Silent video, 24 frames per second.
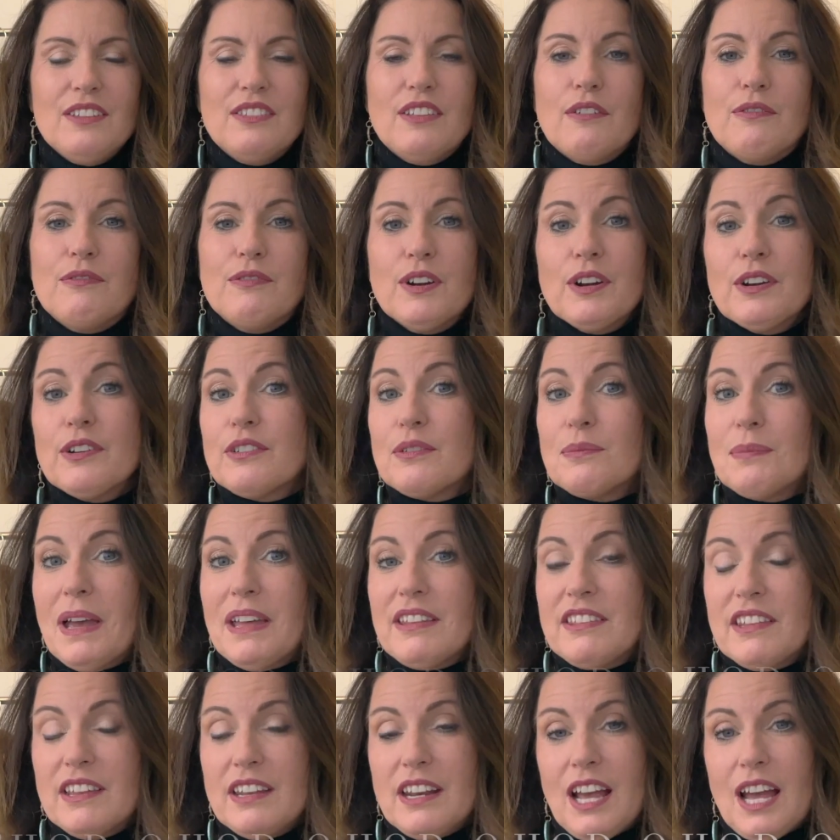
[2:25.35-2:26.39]
The first
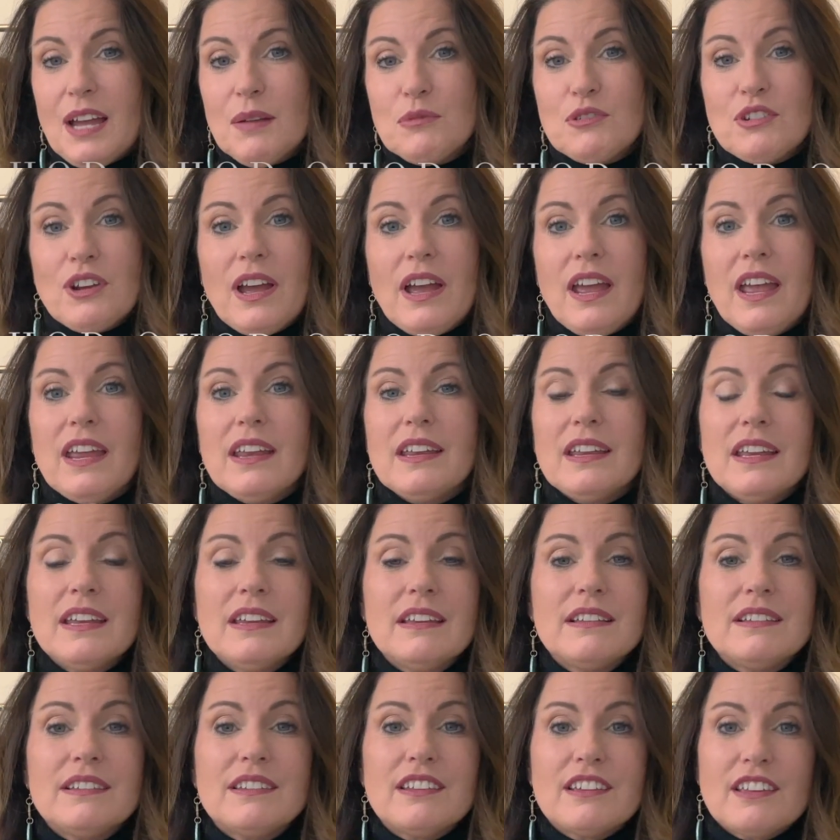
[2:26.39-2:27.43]
method I'm trying
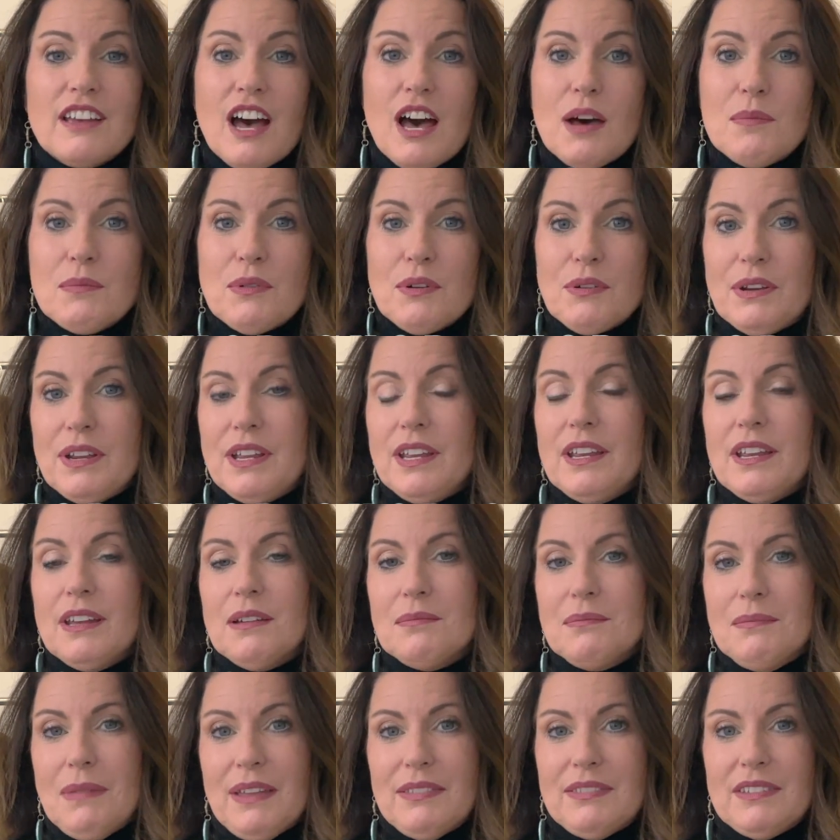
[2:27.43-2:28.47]
is the Konmari
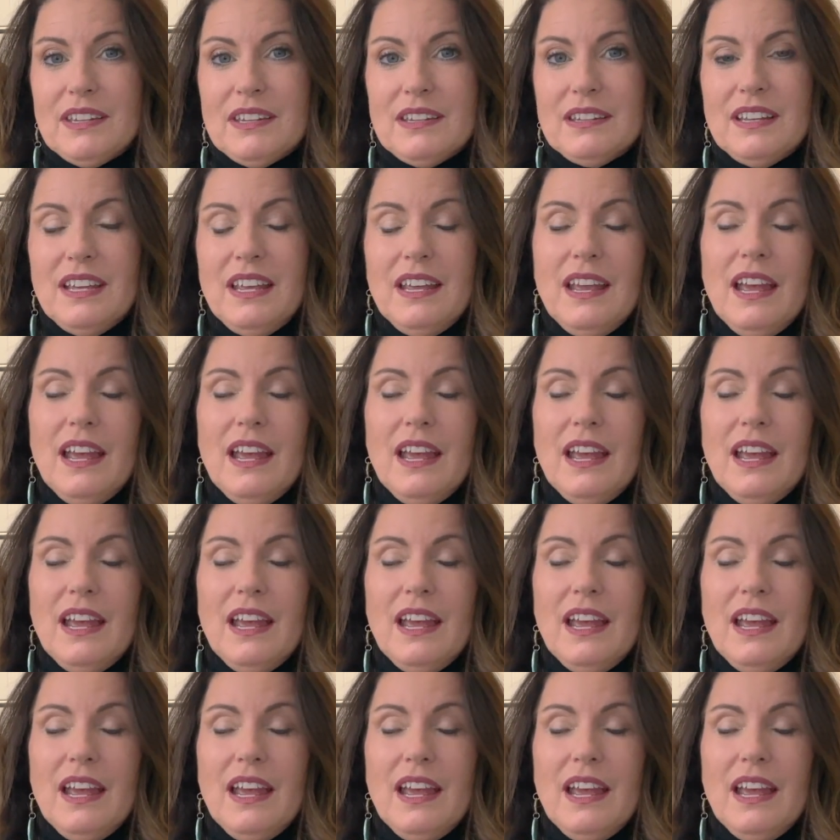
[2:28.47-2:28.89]
method,